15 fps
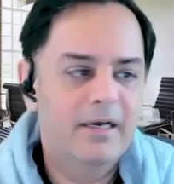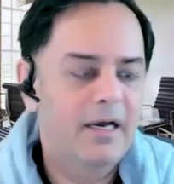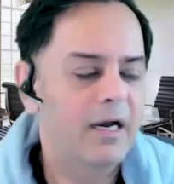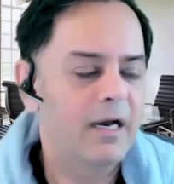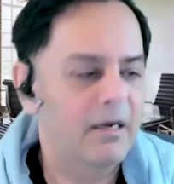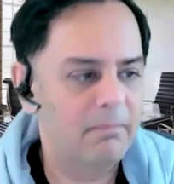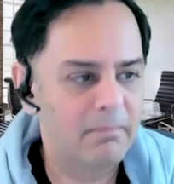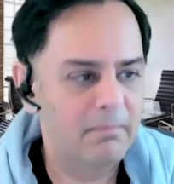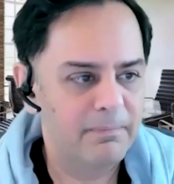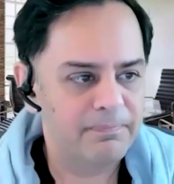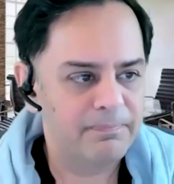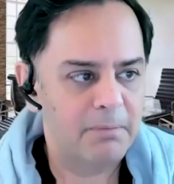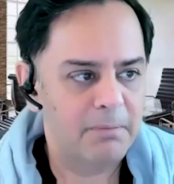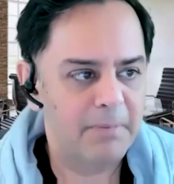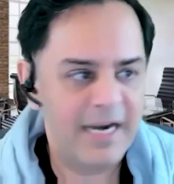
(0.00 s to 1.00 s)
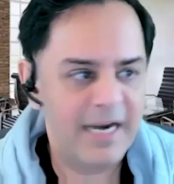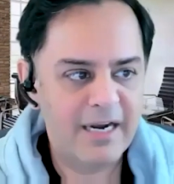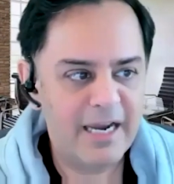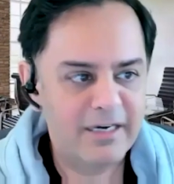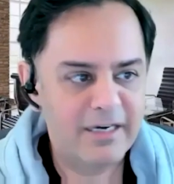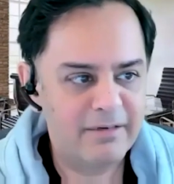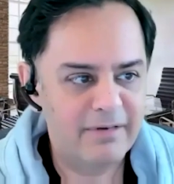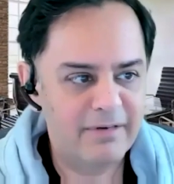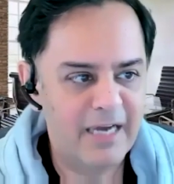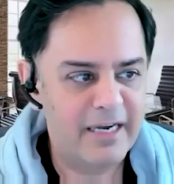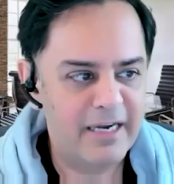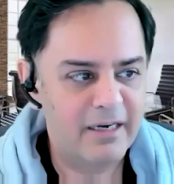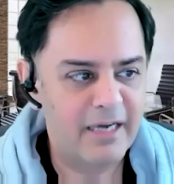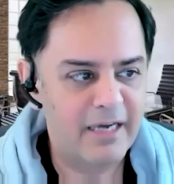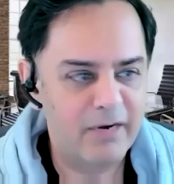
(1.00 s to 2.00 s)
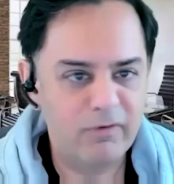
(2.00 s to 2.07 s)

Um, but I, I, I i